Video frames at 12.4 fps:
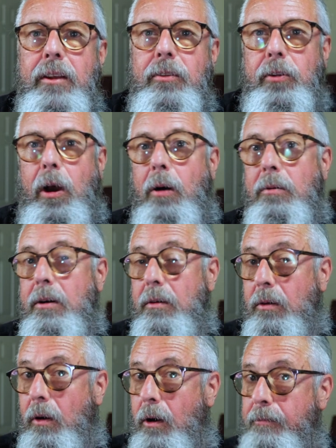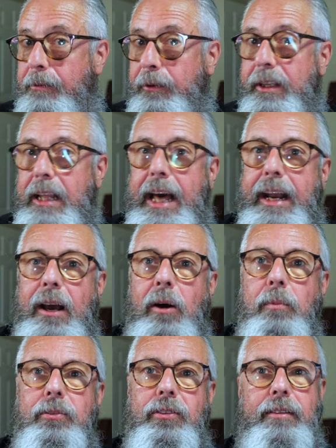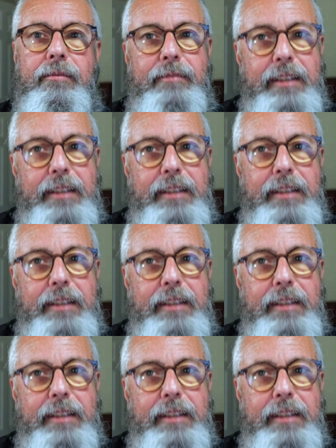So hopefully that helps.